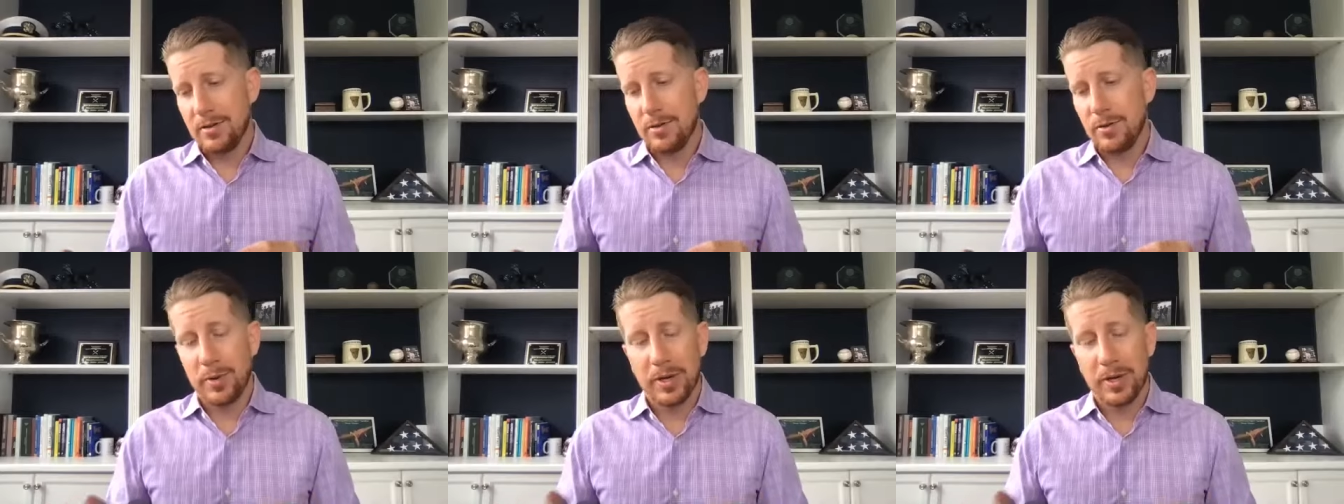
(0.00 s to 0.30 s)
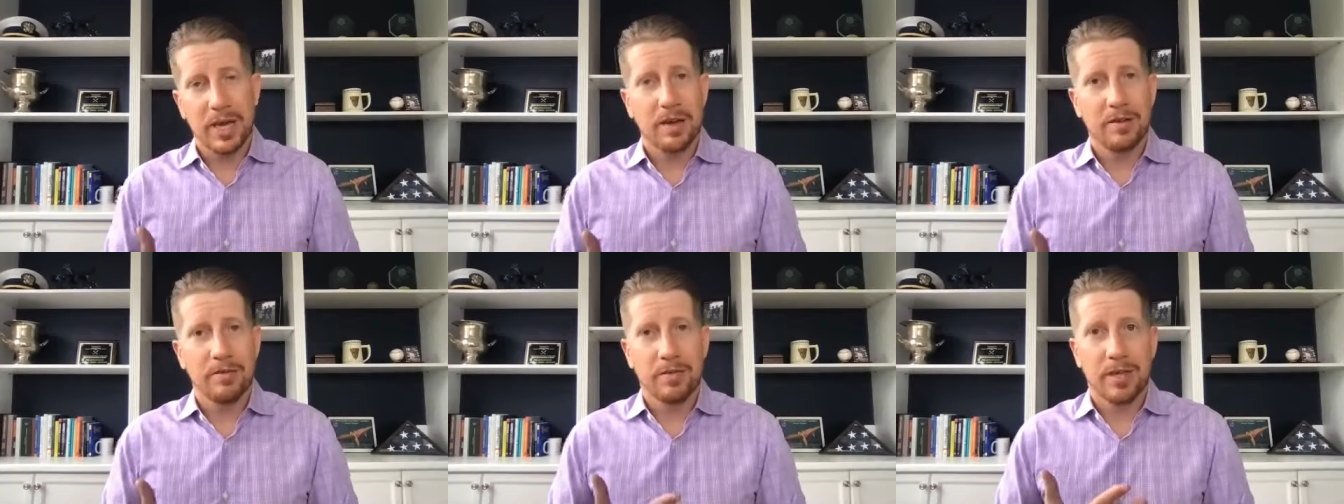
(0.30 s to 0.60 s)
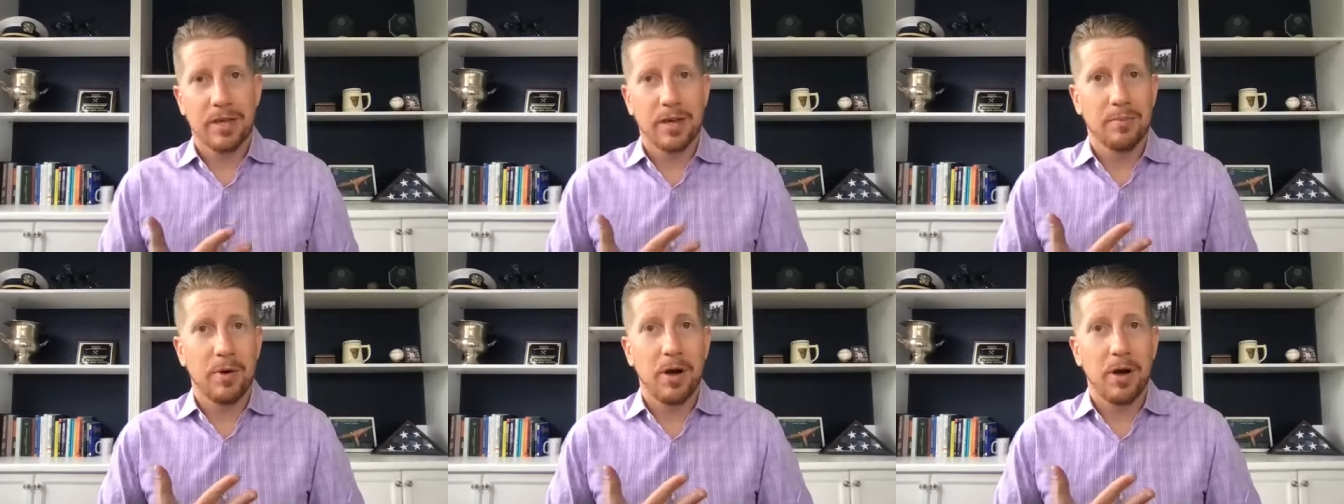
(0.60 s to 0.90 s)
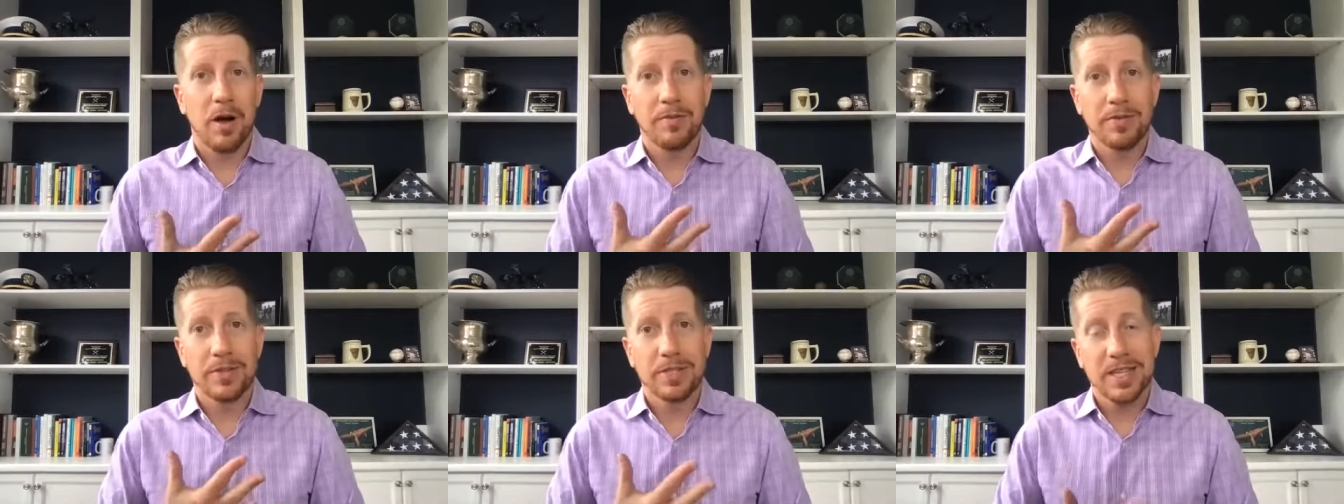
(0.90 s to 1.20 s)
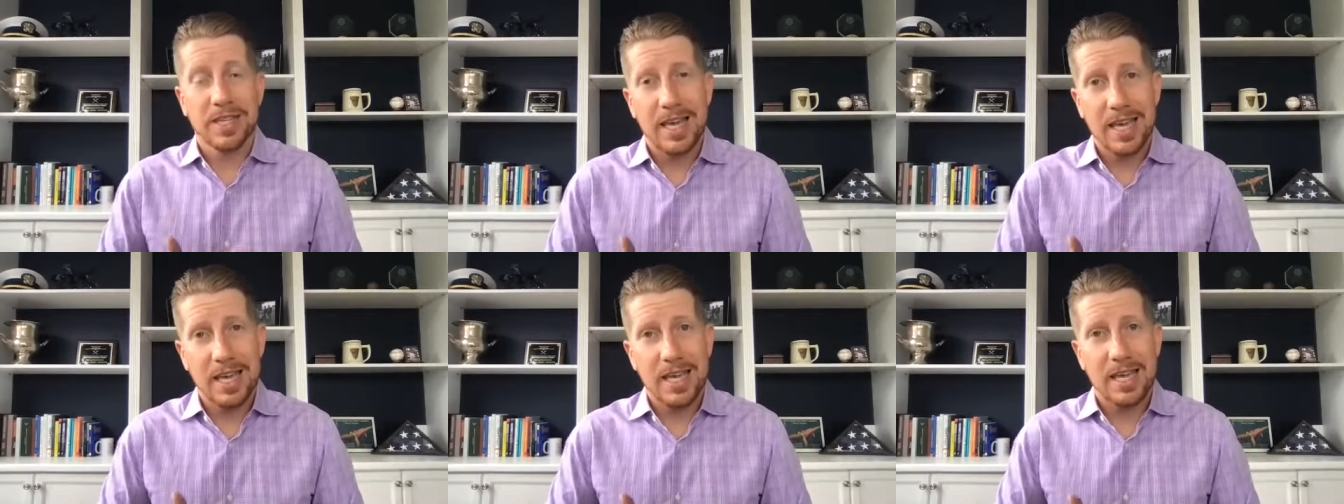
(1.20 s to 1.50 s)
we have them off
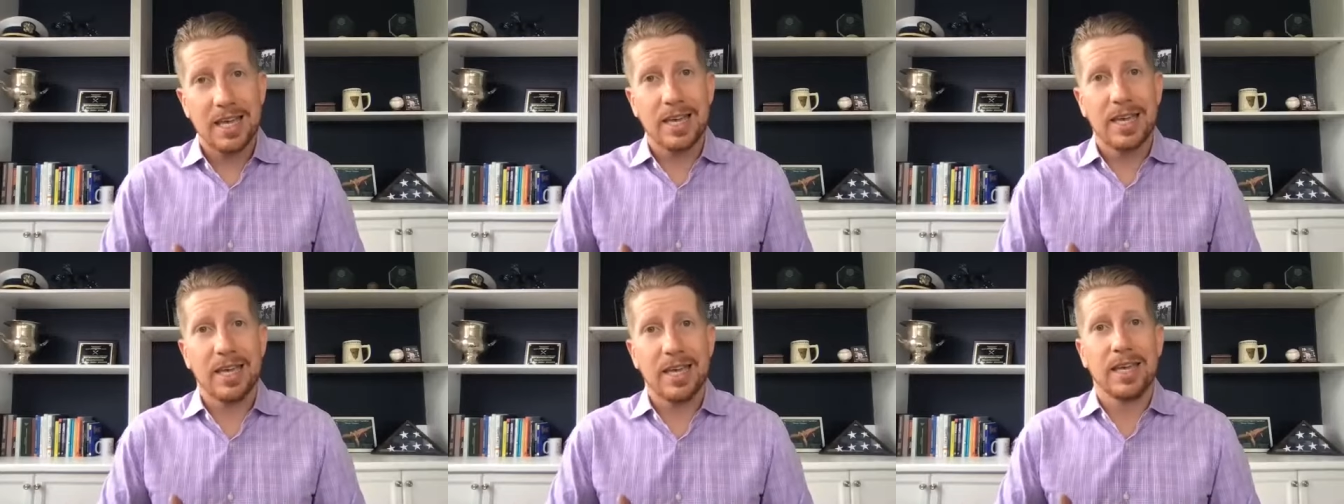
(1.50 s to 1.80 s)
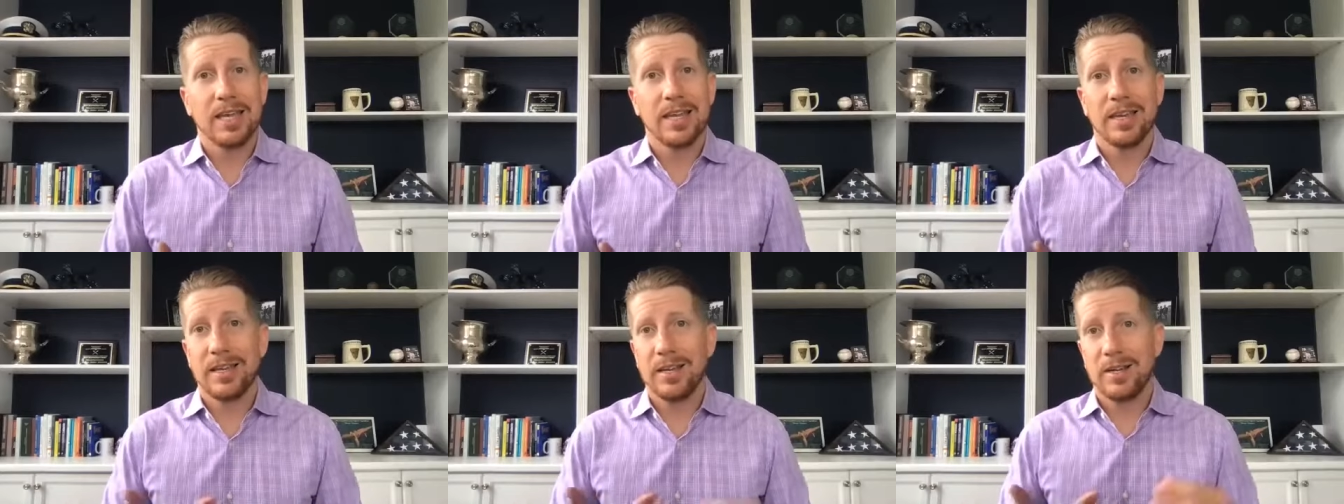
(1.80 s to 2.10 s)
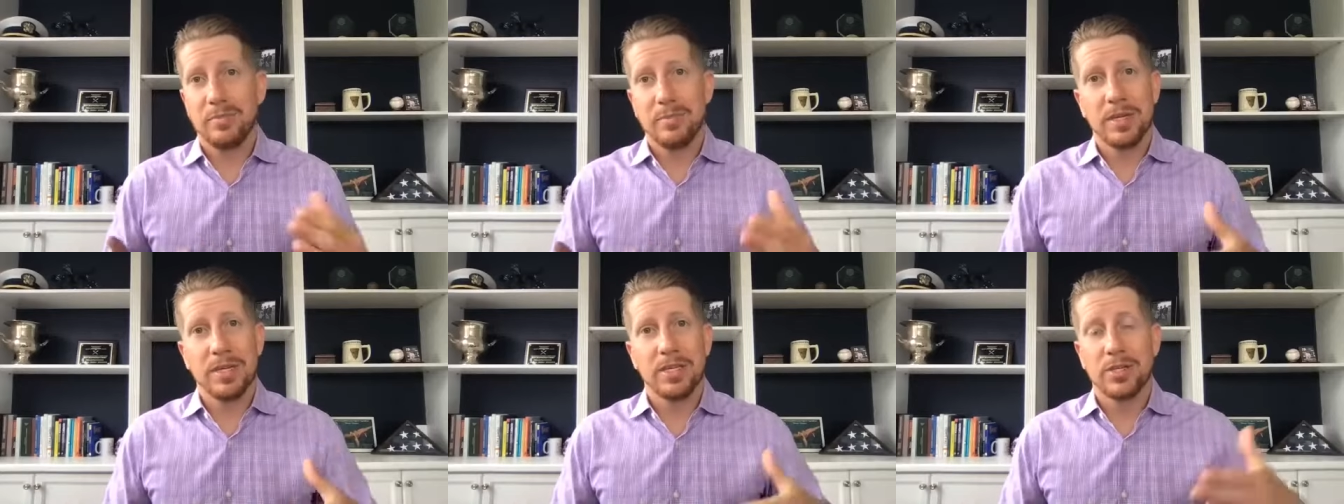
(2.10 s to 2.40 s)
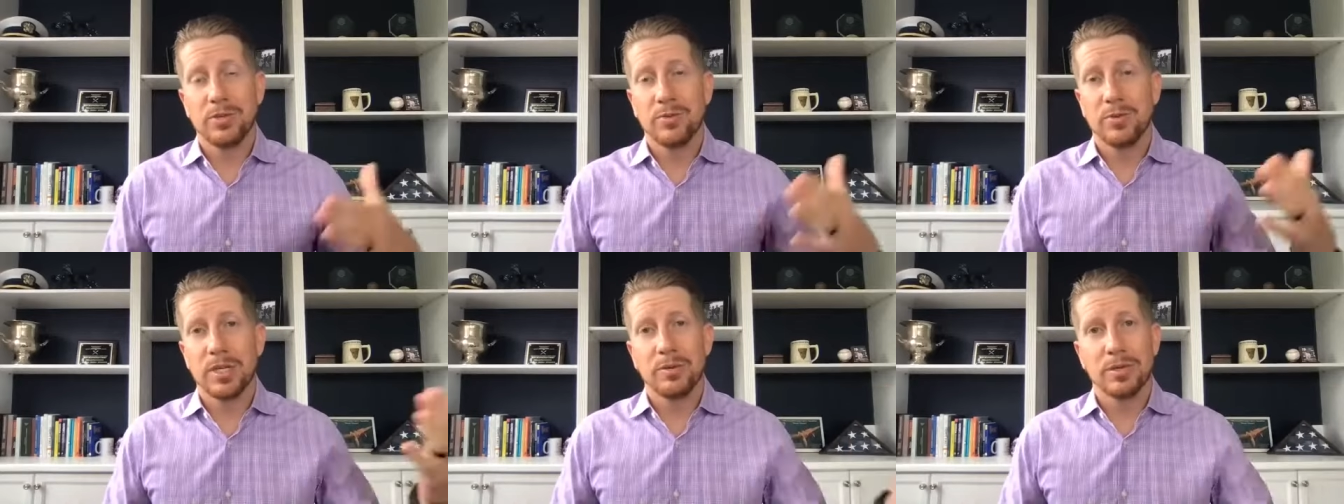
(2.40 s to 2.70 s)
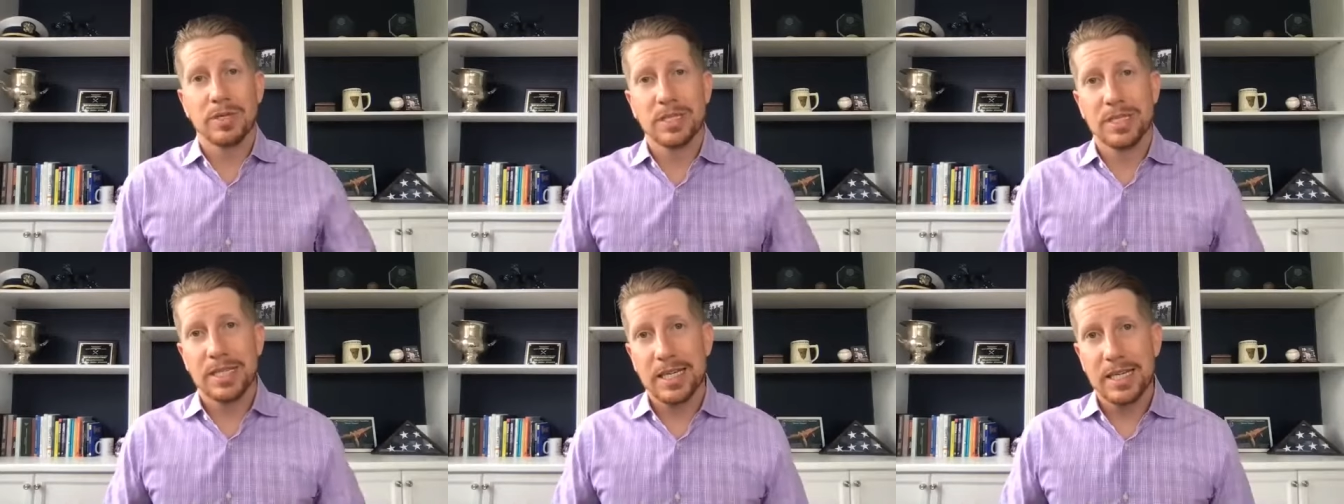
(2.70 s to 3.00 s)
site and it'll be
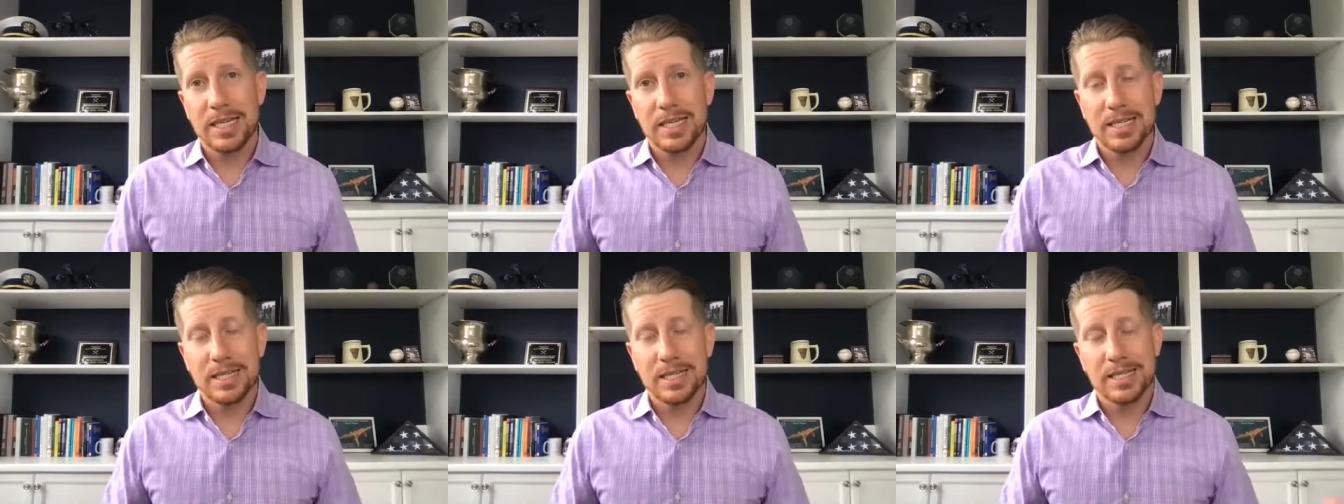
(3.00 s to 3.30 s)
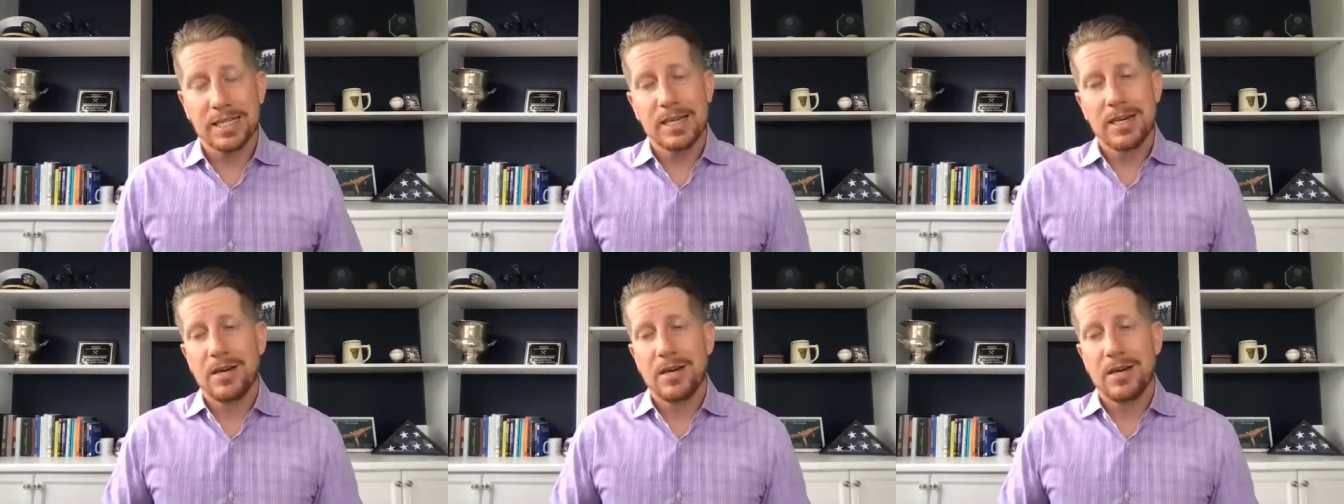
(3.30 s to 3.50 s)
21 days